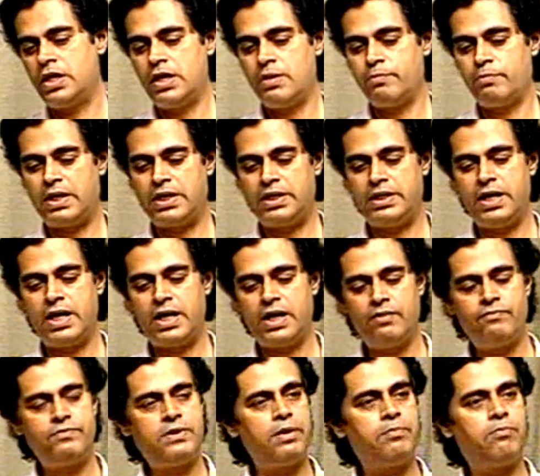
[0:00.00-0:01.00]
But
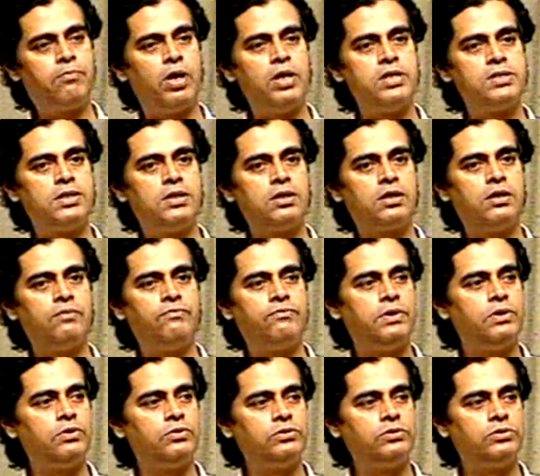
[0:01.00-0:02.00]
thereafter polysilicon
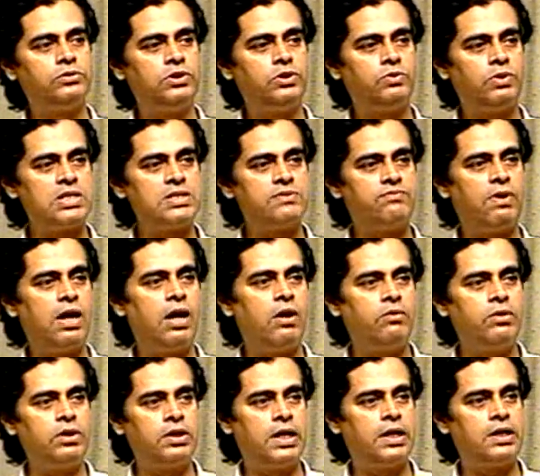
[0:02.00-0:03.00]
fuse, it was
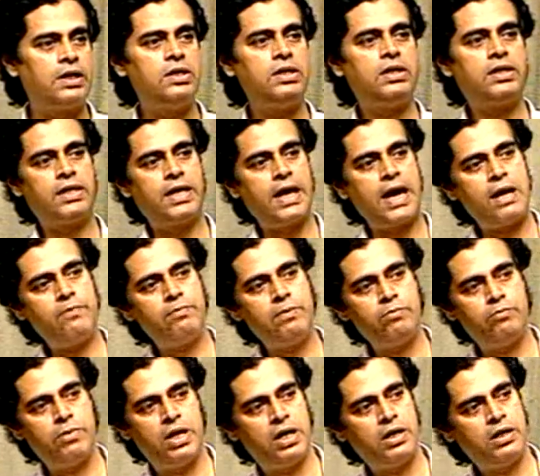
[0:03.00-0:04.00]
found that it can be
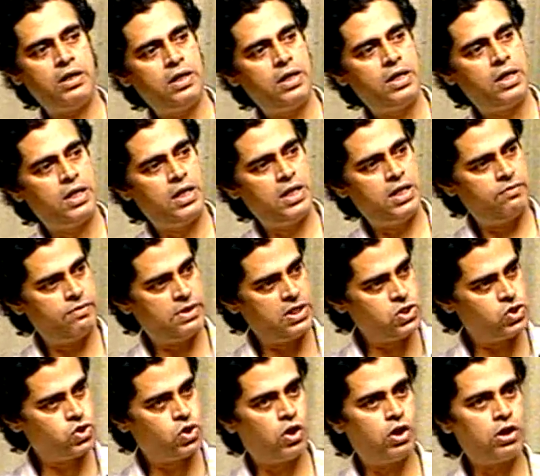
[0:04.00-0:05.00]
made in a very
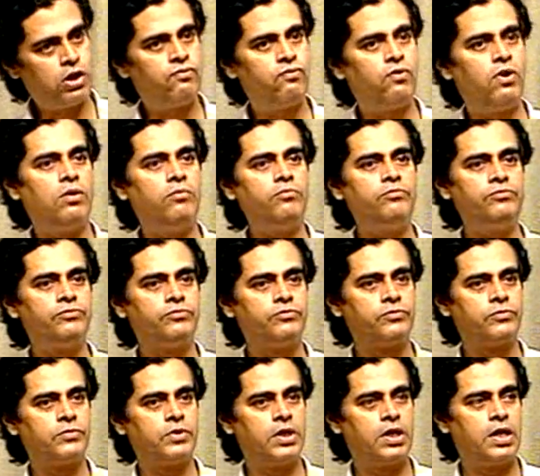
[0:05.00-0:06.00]
short form,
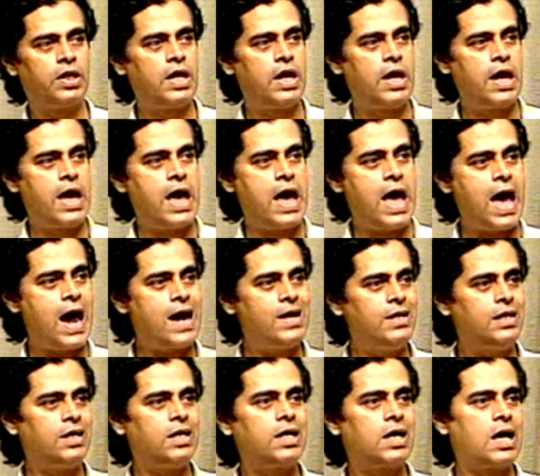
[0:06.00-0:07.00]
and the
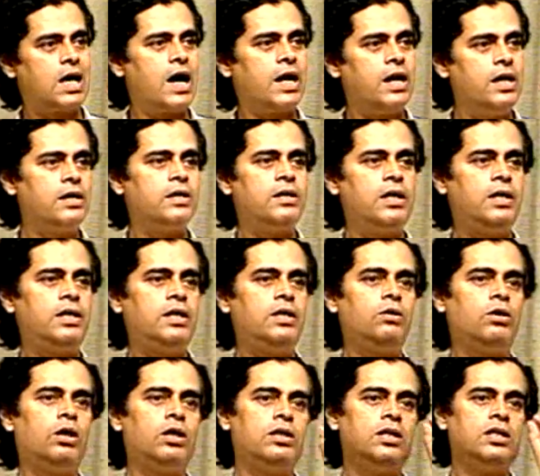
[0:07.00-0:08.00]
current rating
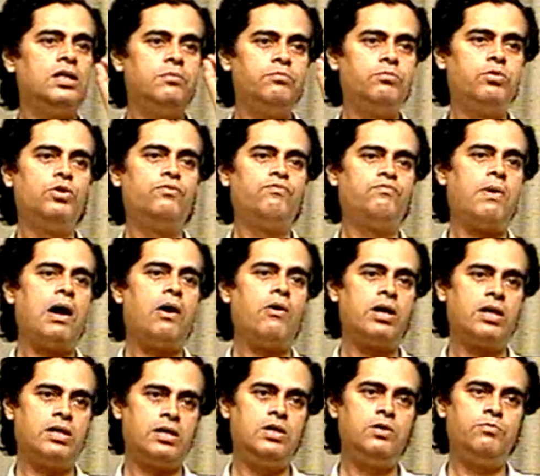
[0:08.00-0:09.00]
or the input power,
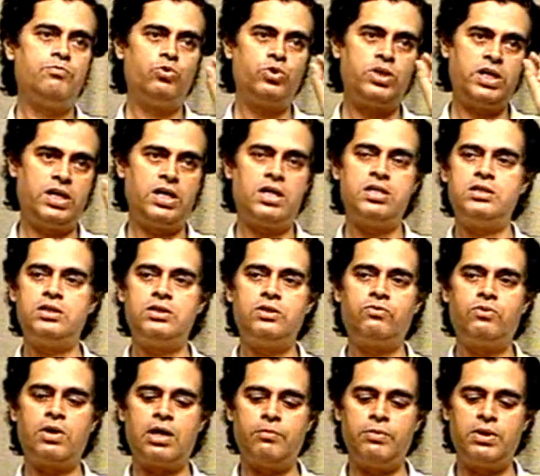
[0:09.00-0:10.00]
input energy
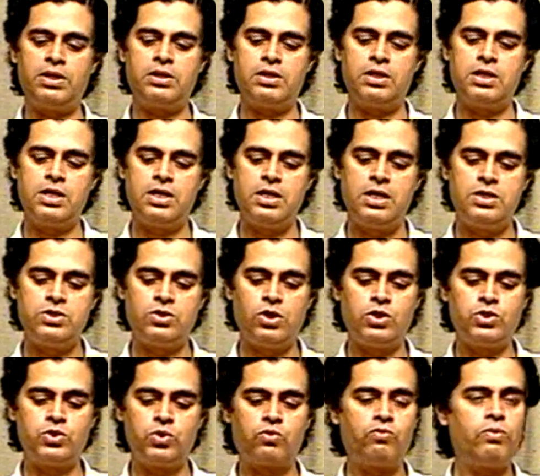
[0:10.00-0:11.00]
requirement is
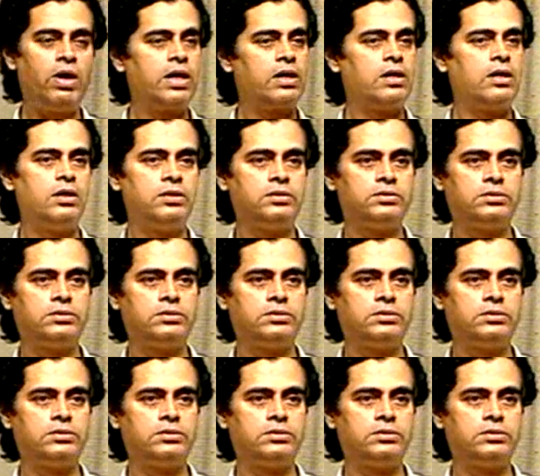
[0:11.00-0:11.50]
also quite less